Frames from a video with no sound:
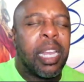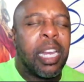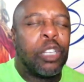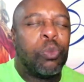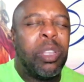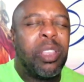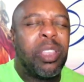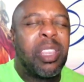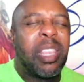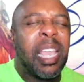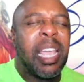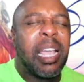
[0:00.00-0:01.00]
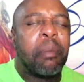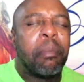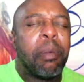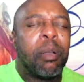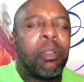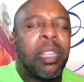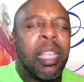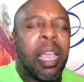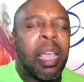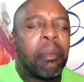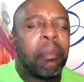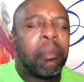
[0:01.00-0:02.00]
That as we think about
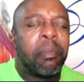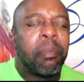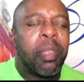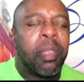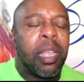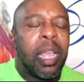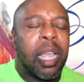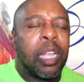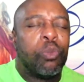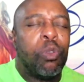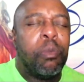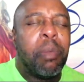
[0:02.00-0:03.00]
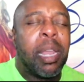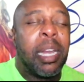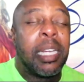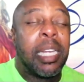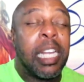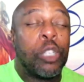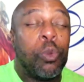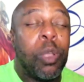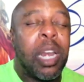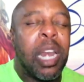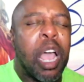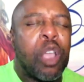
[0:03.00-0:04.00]
them, as we meditate, as
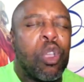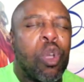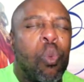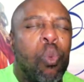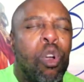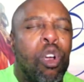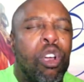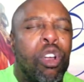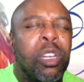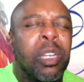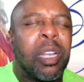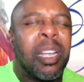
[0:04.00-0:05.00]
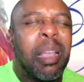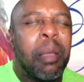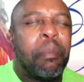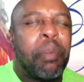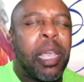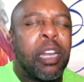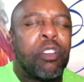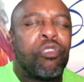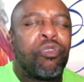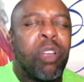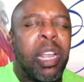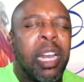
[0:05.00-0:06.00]
we allow your word to
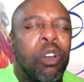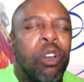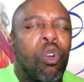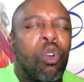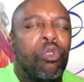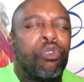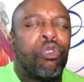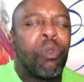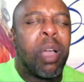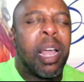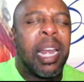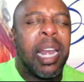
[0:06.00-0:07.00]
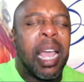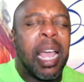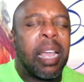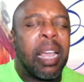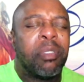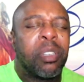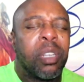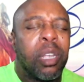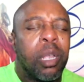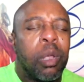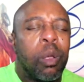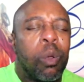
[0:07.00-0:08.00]
penetrate and go through our lives,
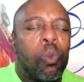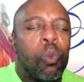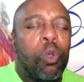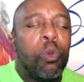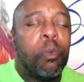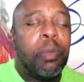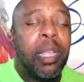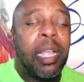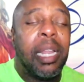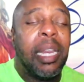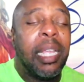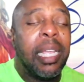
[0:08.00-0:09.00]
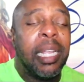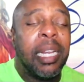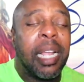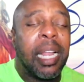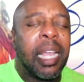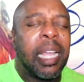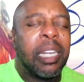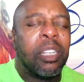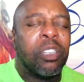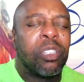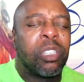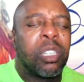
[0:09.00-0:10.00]
we will be clean,
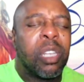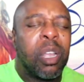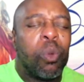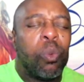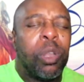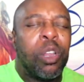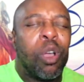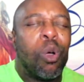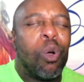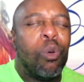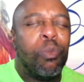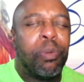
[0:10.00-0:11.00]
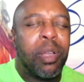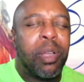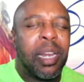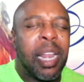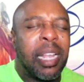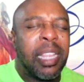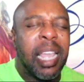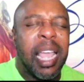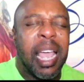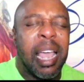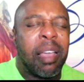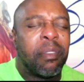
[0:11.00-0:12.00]
cleansed, with the hope, like
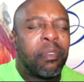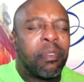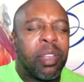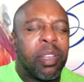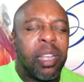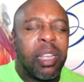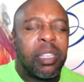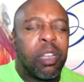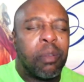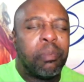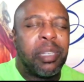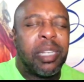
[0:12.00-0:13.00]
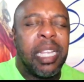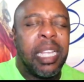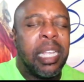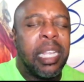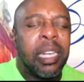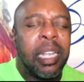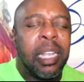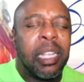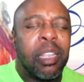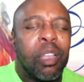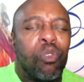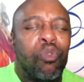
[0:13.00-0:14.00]
they have, to obtain
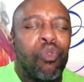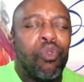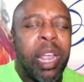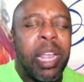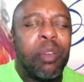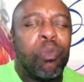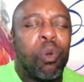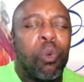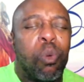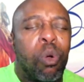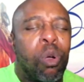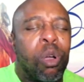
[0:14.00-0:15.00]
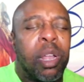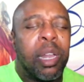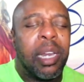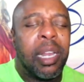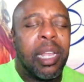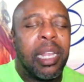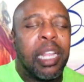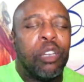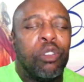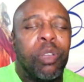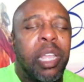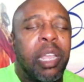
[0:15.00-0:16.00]
the great reward
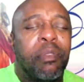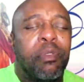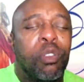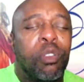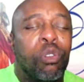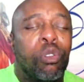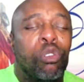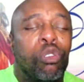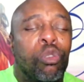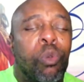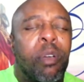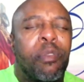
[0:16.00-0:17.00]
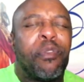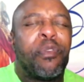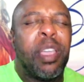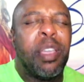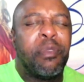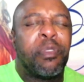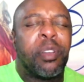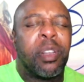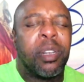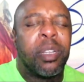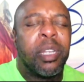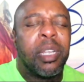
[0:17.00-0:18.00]
that you give to those who are faithful
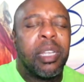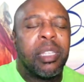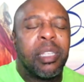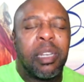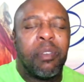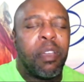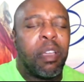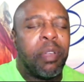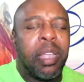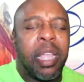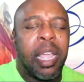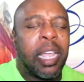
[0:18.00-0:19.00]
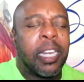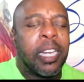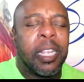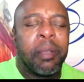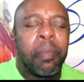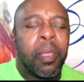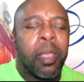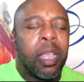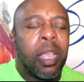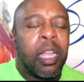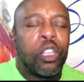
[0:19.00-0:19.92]
to the very end.